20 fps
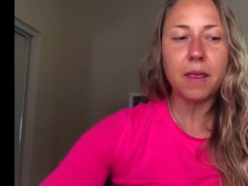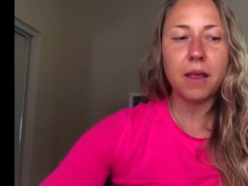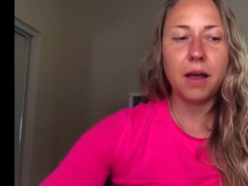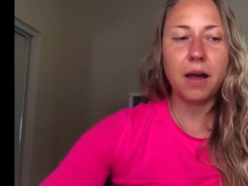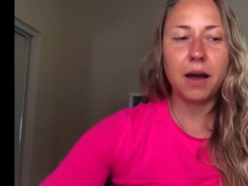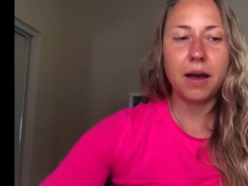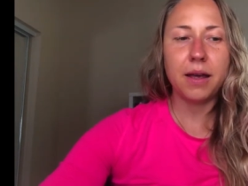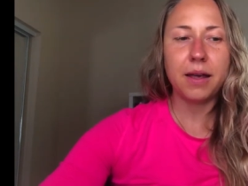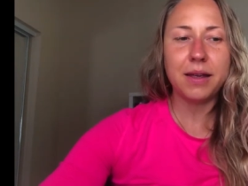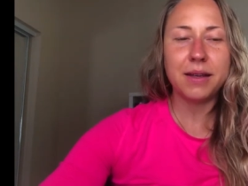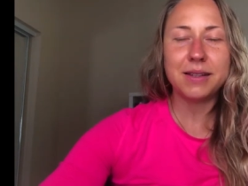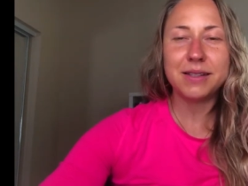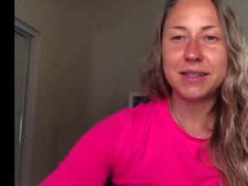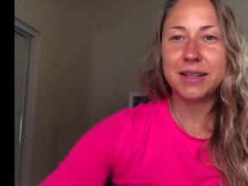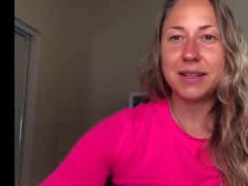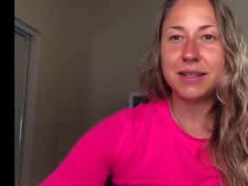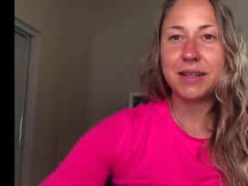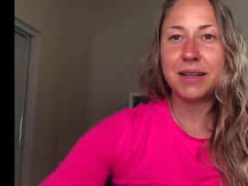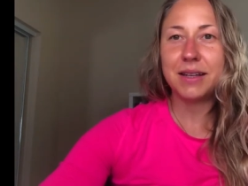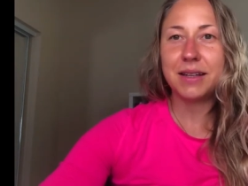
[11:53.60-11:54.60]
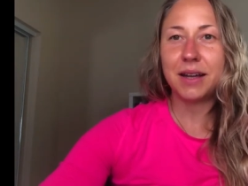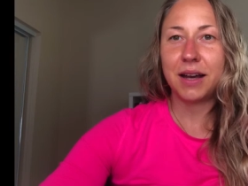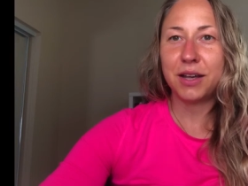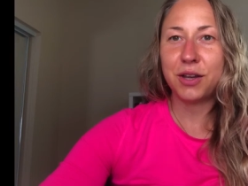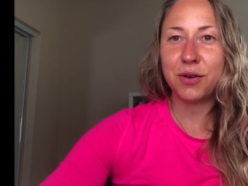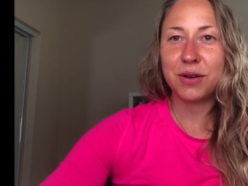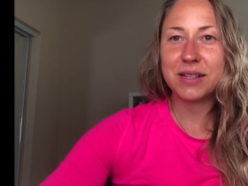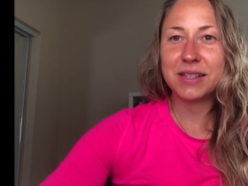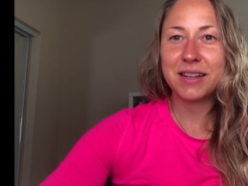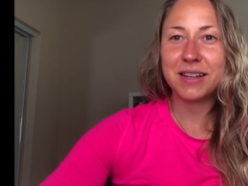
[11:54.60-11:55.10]
I attended
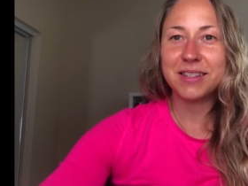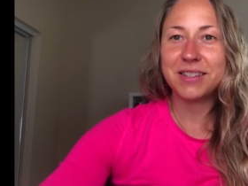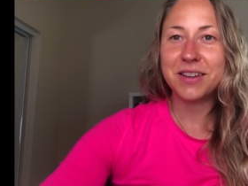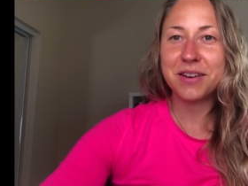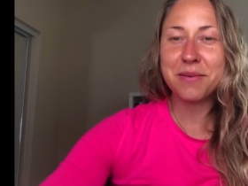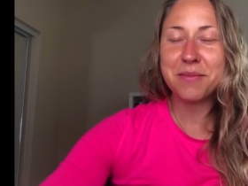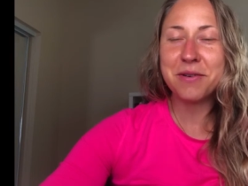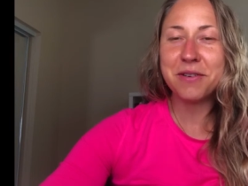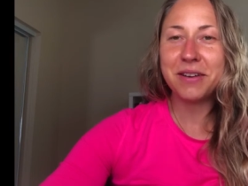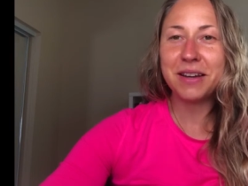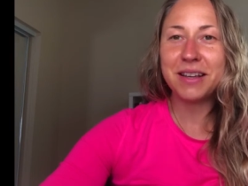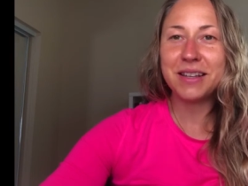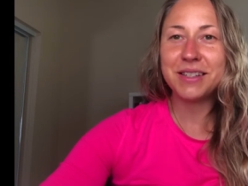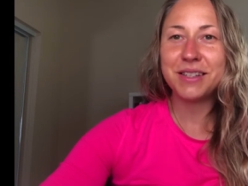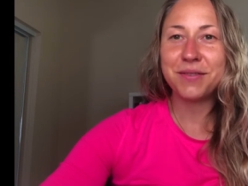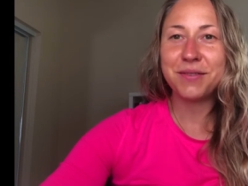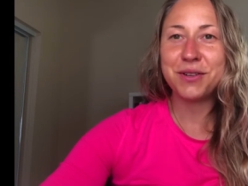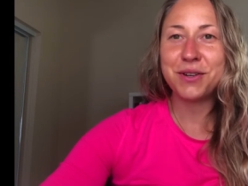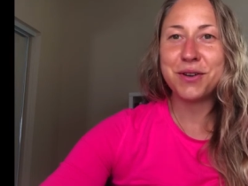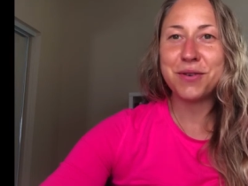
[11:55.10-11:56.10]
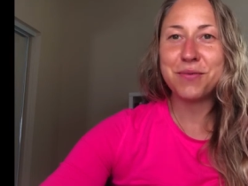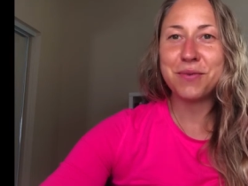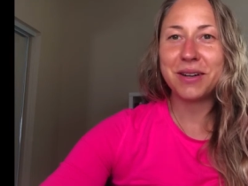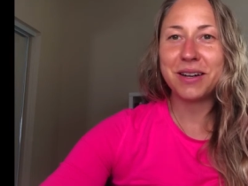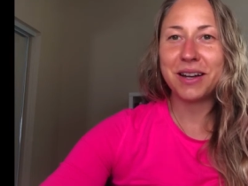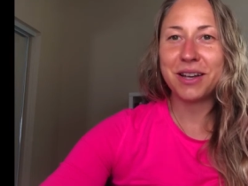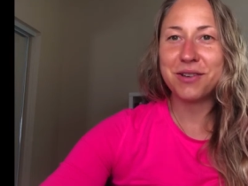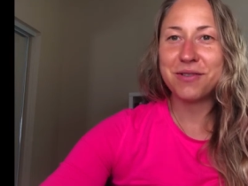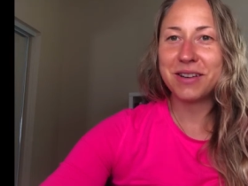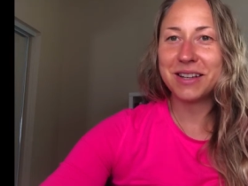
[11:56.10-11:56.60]
ayahuasca ceremonies. If you know what
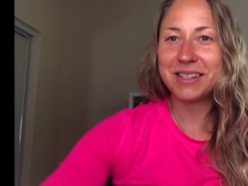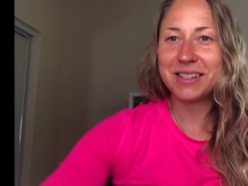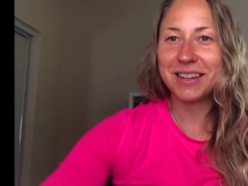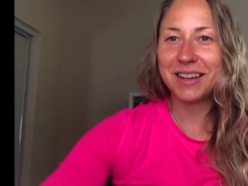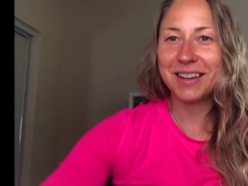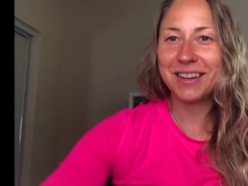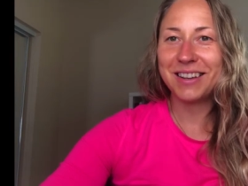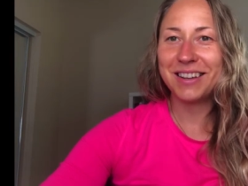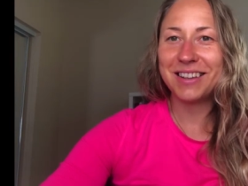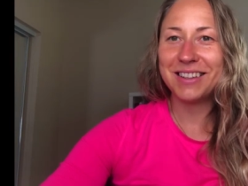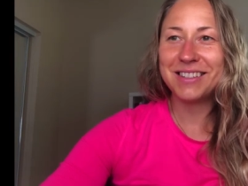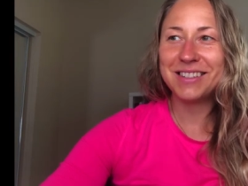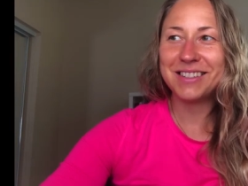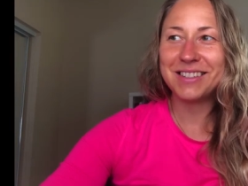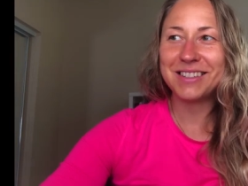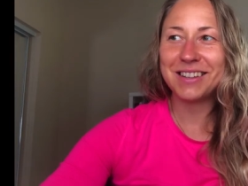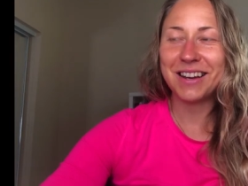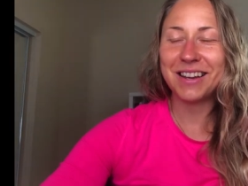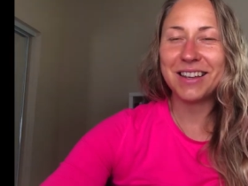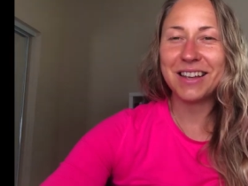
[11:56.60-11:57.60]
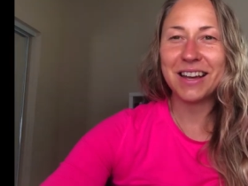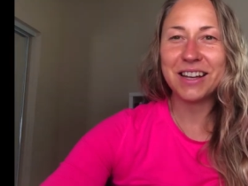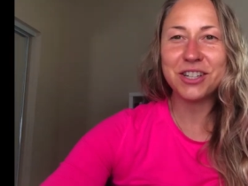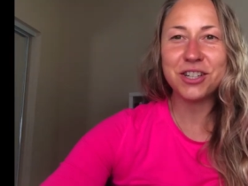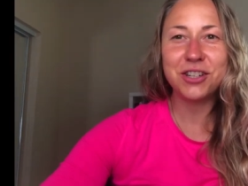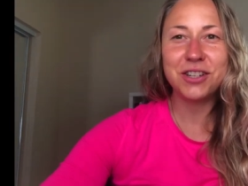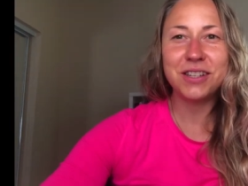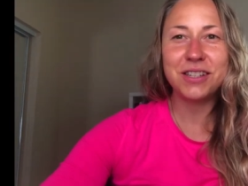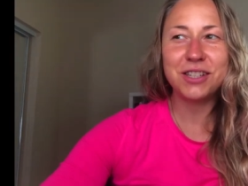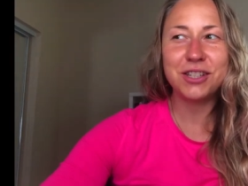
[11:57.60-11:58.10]
ayahuasca is, I
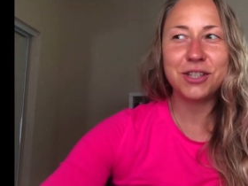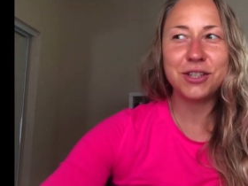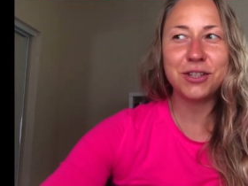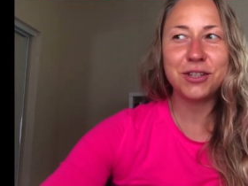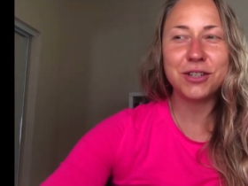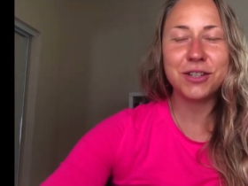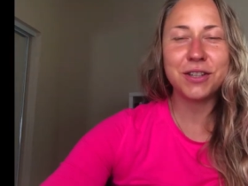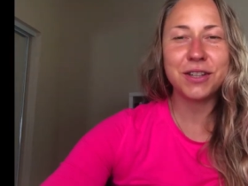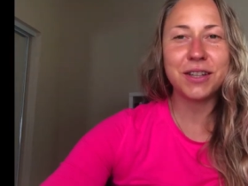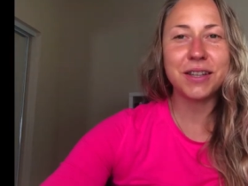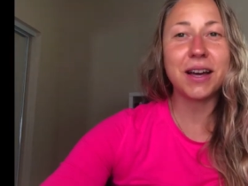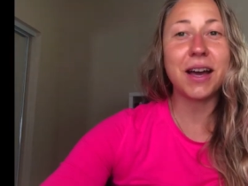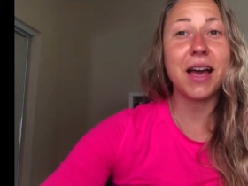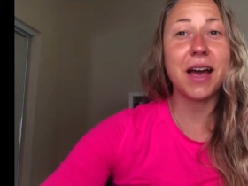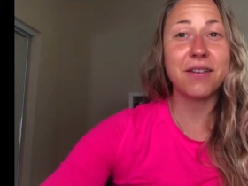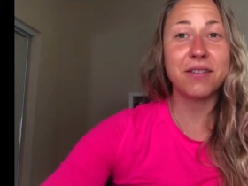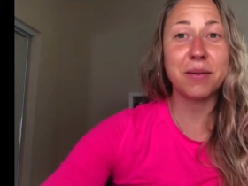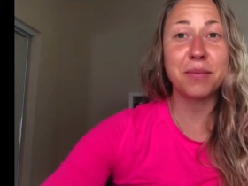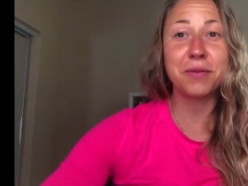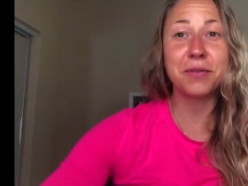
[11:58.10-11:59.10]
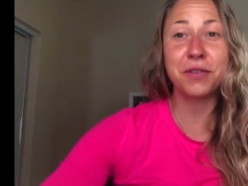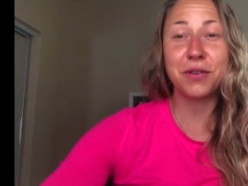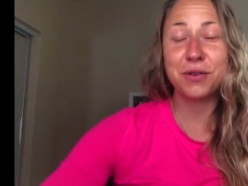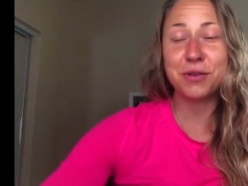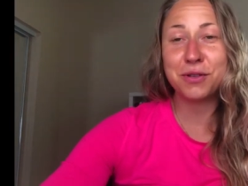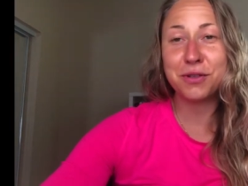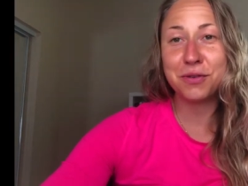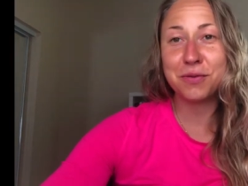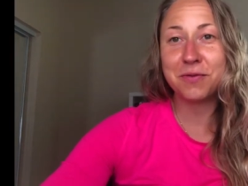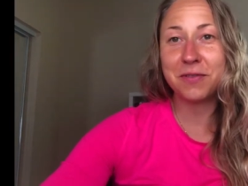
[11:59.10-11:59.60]
actually do think I have a couple of
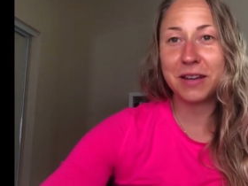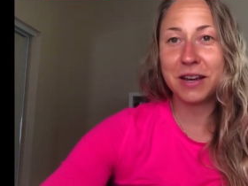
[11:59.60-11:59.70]
YouTube